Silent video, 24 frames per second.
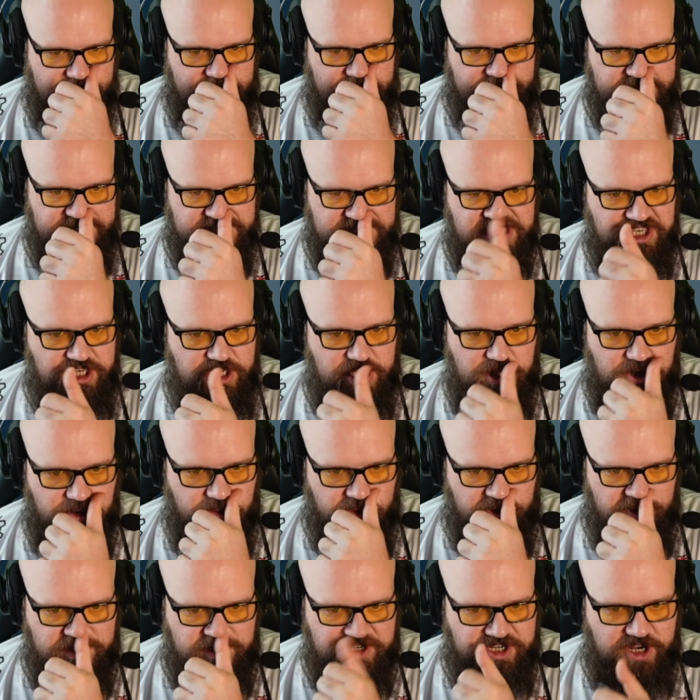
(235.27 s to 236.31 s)
Added new
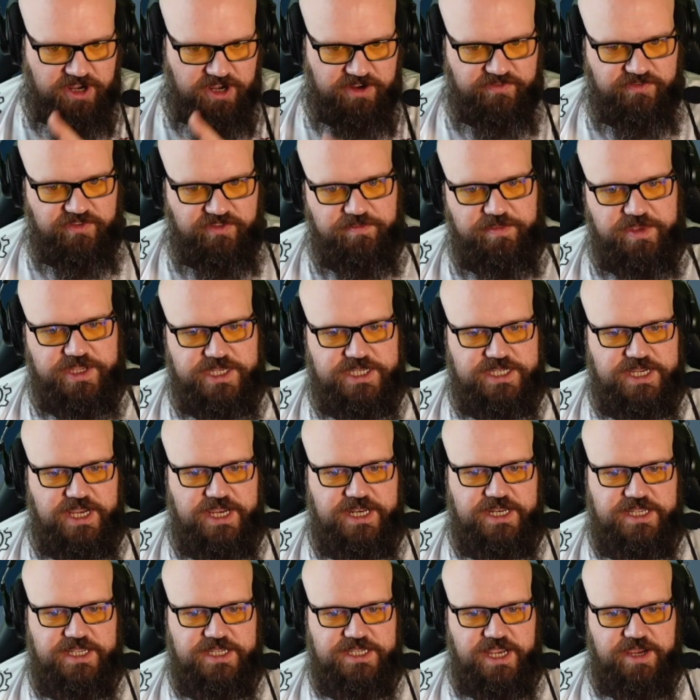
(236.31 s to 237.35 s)
audio from
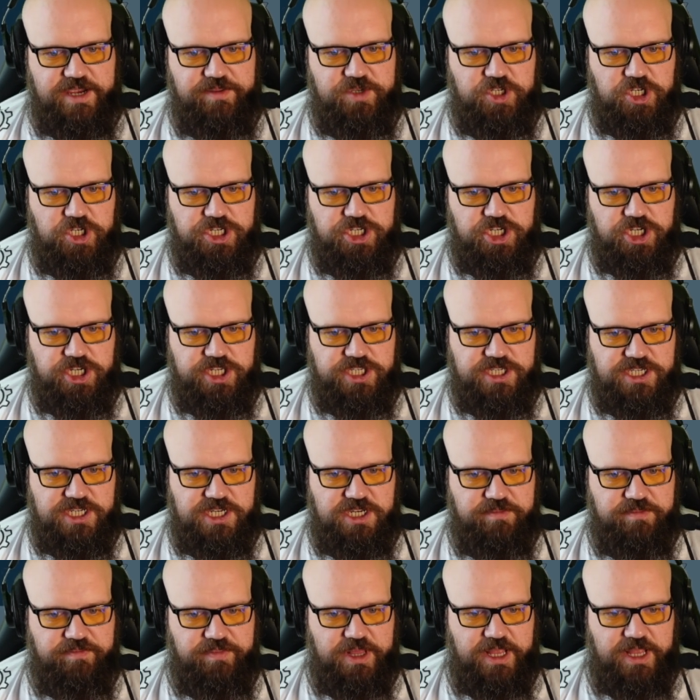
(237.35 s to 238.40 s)
Mercedes AMG
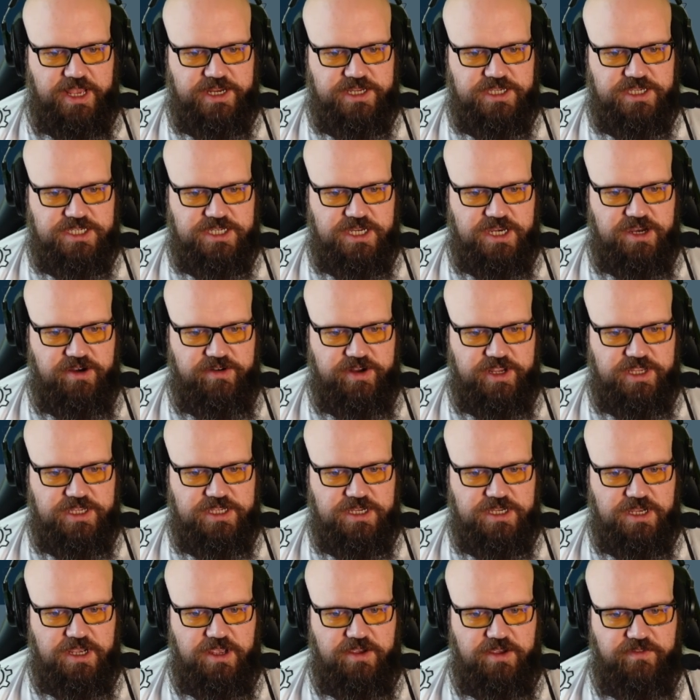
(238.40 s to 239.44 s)
GT Black
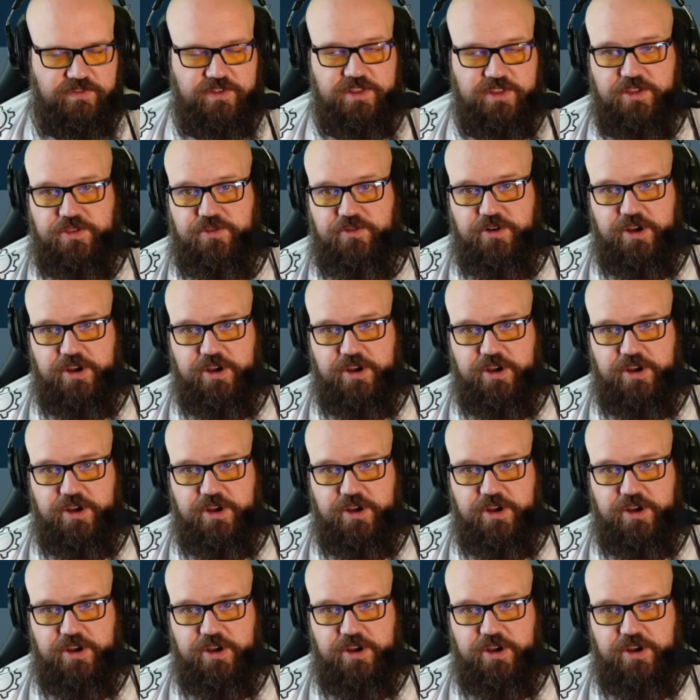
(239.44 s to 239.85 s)
Series for the